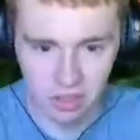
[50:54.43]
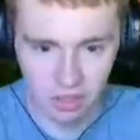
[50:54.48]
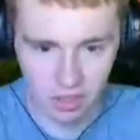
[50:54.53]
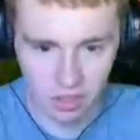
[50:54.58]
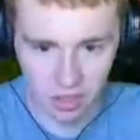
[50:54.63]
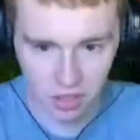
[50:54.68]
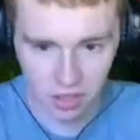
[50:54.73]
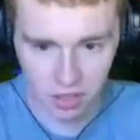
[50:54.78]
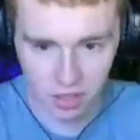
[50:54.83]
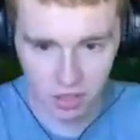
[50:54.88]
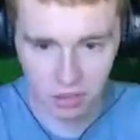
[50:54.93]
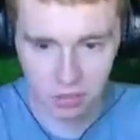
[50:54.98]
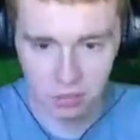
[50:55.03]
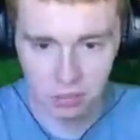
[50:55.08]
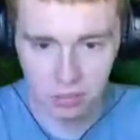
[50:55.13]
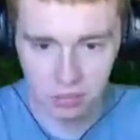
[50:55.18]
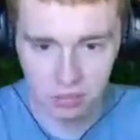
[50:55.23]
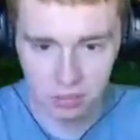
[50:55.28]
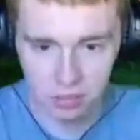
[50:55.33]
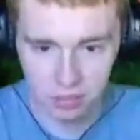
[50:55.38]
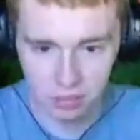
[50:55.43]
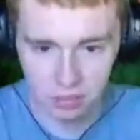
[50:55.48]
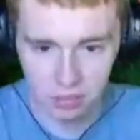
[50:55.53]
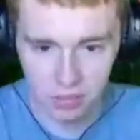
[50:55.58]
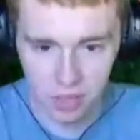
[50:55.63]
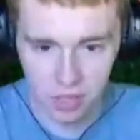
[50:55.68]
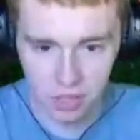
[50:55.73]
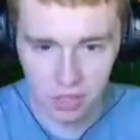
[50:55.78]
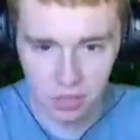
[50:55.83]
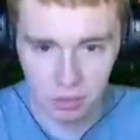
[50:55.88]

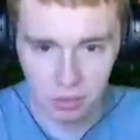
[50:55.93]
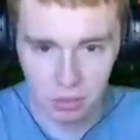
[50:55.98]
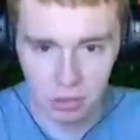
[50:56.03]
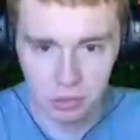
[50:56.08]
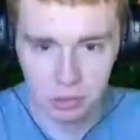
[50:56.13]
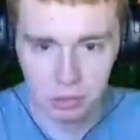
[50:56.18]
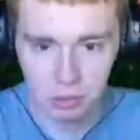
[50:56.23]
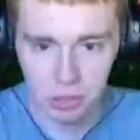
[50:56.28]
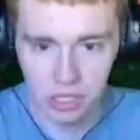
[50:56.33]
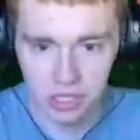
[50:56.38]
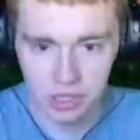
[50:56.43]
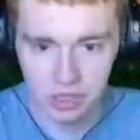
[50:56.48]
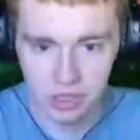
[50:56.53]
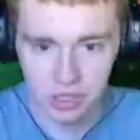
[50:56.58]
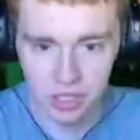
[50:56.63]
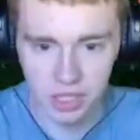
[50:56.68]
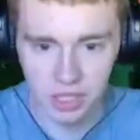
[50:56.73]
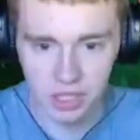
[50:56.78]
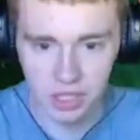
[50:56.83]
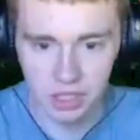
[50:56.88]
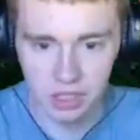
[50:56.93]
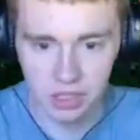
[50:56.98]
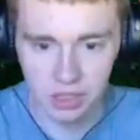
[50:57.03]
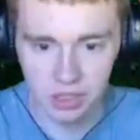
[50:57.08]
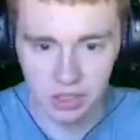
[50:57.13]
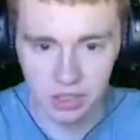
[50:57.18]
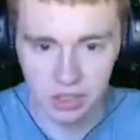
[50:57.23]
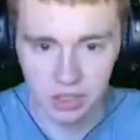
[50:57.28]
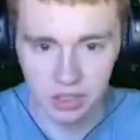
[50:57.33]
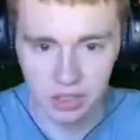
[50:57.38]
Okay. Some ribbon plants in here.
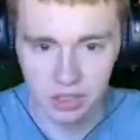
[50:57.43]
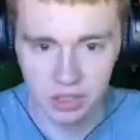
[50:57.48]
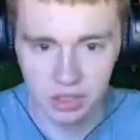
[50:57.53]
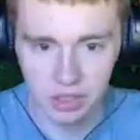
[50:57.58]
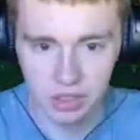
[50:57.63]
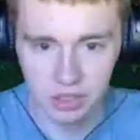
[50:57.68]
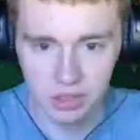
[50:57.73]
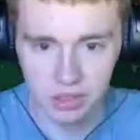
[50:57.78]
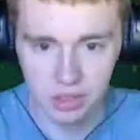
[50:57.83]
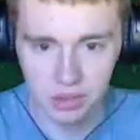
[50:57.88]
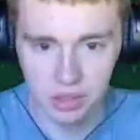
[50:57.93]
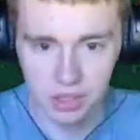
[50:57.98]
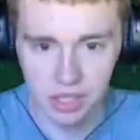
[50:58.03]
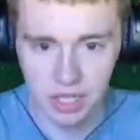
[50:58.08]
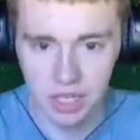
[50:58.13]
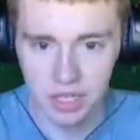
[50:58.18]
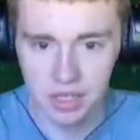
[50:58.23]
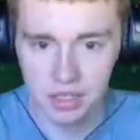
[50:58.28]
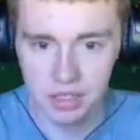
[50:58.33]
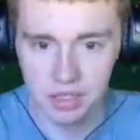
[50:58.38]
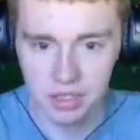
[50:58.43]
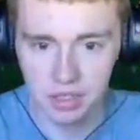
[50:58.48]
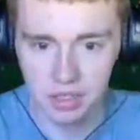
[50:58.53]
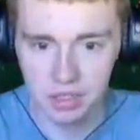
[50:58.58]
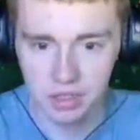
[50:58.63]
Always nice.